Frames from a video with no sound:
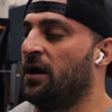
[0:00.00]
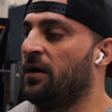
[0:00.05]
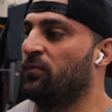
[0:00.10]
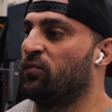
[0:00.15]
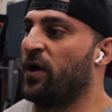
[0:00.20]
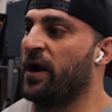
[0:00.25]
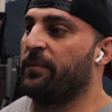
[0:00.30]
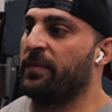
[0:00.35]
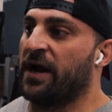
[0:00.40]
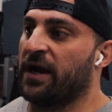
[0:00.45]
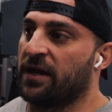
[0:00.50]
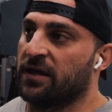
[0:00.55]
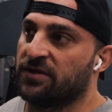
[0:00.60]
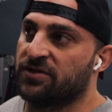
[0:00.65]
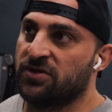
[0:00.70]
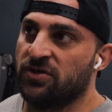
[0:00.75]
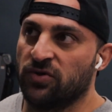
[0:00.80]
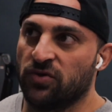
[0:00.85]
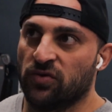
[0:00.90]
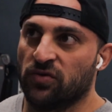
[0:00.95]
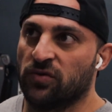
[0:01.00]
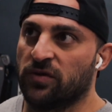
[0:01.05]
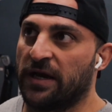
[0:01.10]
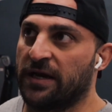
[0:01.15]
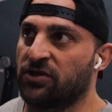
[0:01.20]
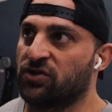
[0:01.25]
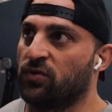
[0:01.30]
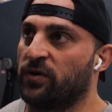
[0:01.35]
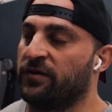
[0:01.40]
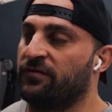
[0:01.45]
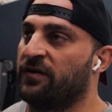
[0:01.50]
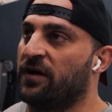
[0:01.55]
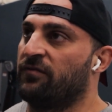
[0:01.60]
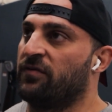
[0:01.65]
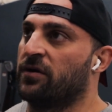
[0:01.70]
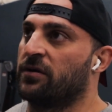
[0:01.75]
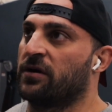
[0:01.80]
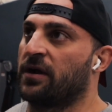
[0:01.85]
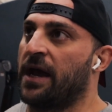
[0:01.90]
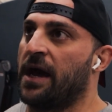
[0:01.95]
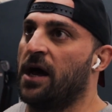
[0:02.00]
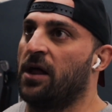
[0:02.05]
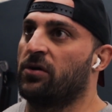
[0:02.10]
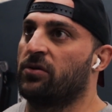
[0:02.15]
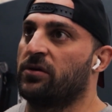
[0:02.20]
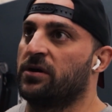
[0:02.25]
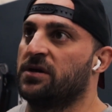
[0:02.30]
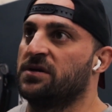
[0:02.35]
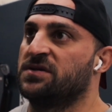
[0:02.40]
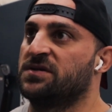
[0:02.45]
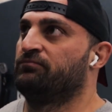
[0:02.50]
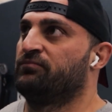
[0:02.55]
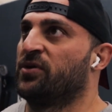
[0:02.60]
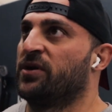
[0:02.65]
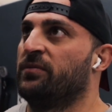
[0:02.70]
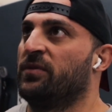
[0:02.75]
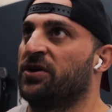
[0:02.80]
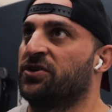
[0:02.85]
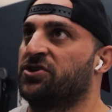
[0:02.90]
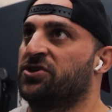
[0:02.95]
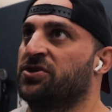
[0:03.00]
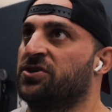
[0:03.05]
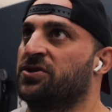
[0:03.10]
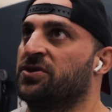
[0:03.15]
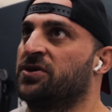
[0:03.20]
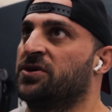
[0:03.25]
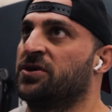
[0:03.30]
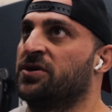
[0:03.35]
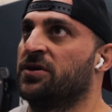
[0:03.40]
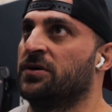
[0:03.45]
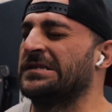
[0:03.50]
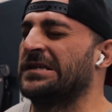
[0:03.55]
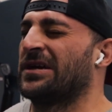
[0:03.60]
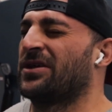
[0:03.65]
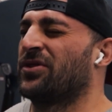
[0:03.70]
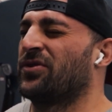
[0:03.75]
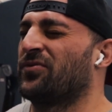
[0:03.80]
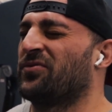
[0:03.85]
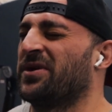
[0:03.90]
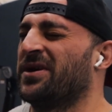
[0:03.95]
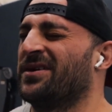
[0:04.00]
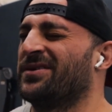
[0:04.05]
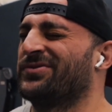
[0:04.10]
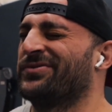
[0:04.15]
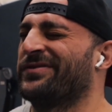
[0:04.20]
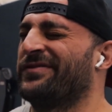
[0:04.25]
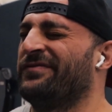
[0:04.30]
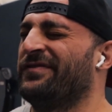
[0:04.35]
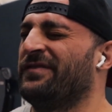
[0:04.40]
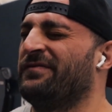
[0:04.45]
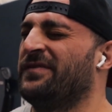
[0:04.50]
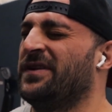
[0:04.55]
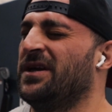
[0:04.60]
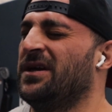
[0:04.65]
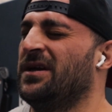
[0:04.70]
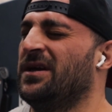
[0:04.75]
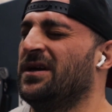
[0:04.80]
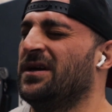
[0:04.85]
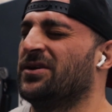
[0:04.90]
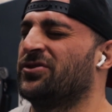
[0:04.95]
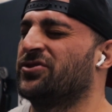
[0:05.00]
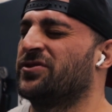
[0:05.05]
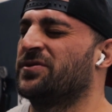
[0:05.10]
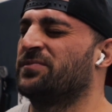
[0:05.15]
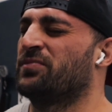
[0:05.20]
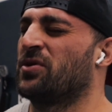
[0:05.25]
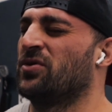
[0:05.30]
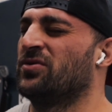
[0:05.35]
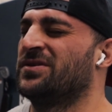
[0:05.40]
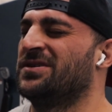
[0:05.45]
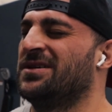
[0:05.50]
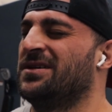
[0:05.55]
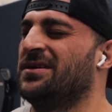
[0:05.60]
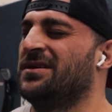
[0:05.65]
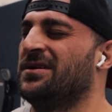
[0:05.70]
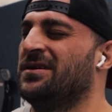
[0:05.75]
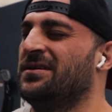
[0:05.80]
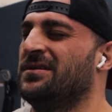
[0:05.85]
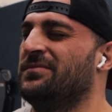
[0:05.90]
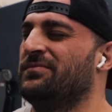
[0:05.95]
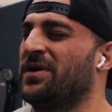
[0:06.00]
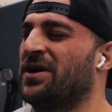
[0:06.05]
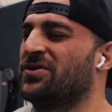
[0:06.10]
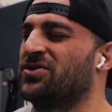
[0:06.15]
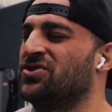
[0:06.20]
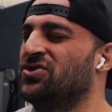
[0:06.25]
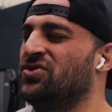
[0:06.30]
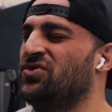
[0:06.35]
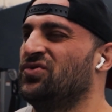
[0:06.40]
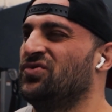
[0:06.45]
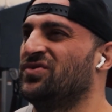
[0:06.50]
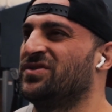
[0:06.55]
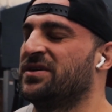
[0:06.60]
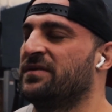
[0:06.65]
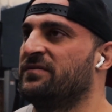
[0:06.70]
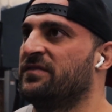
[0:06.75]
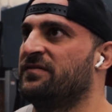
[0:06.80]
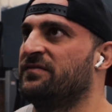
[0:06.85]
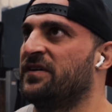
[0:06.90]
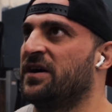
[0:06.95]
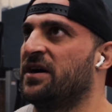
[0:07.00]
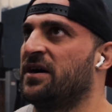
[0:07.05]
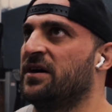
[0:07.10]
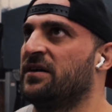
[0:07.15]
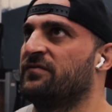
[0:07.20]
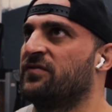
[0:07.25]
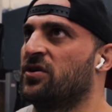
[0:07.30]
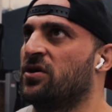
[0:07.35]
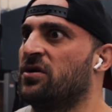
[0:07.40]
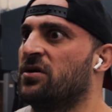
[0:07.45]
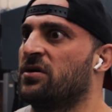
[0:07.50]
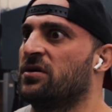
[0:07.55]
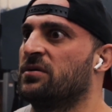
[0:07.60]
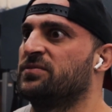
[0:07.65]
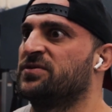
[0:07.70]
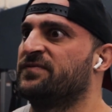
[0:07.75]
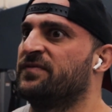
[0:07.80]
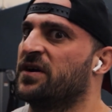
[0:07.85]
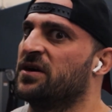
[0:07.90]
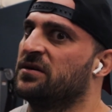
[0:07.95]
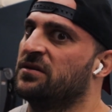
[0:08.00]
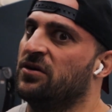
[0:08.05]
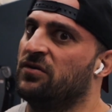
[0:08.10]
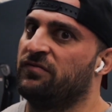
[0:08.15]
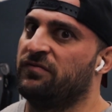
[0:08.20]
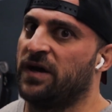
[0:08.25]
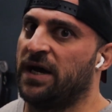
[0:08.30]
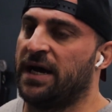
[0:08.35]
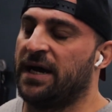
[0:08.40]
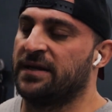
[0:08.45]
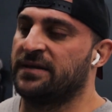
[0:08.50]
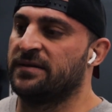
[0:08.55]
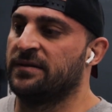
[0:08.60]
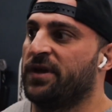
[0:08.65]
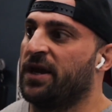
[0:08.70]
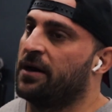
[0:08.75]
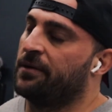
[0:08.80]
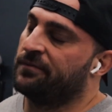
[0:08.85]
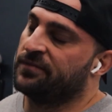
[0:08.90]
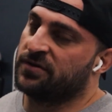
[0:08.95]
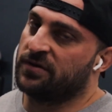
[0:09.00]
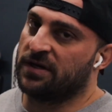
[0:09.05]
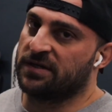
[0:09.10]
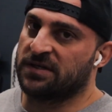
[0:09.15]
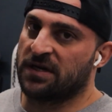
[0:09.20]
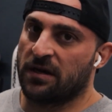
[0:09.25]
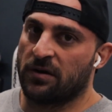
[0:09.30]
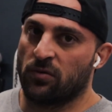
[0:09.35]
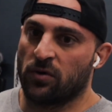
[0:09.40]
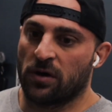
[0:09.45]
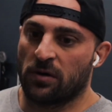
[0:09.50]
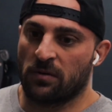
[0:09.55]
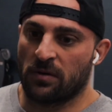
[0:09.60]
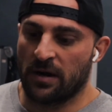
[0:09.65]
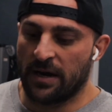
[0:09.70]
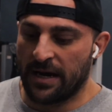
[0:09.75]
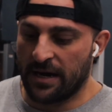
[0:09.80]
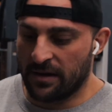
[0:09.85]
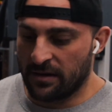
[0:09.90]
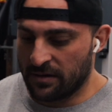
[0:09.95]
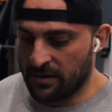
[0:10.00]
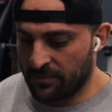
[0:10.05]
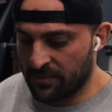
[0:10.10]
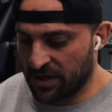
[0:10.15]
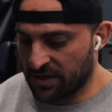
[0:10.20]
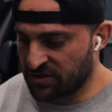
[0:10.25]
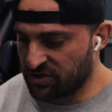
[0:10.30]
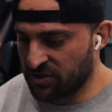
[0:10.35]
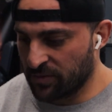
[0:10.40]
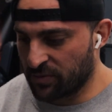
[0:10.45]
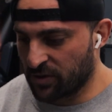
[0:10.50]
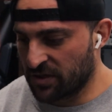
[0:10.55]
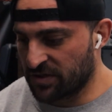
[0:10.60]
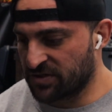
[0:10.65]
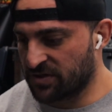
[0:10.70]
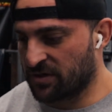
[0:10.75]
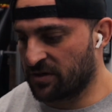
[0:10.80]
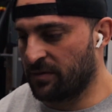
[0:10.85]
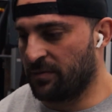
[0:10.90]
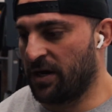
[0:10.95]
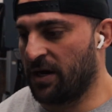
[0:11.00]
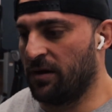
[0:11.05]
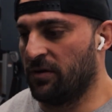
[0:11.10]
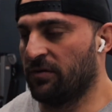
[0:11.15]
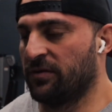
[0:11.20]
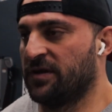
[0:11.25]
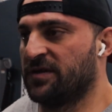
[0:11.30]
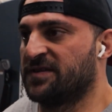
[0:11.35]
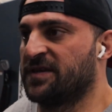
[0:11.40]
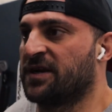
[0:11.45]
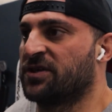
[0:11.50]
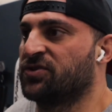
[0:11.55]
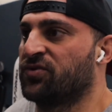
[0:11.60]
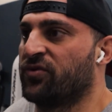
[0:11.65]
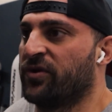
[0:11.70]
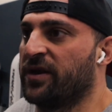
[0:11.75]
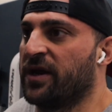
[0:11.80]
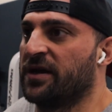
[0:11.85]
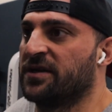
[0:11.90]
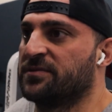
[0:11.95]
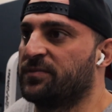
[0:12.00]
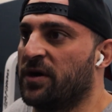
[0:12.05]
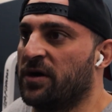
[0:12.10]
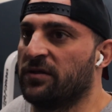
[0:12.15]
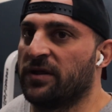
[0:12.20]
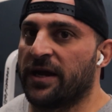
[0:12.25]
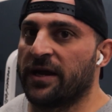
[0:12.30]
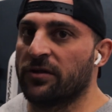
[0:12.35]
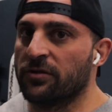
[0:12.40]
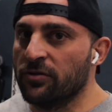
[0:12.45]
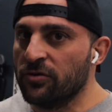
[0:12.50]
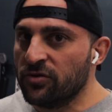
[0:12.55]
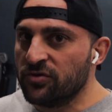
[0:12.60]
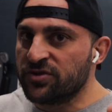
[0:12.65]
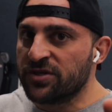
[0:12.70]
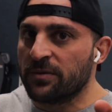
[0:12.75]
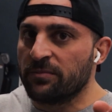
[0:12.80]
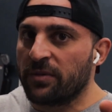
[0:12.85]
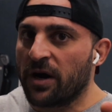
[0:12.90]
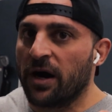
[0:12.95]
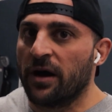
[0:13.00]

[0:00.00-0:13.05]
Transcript: right back into like 2,500 calories, pretty much like 350-ish protein, about 275 carbs, very low fat. Yeah, so that's kind of where we're at. I'm not super concerned about these next 3 days about like losing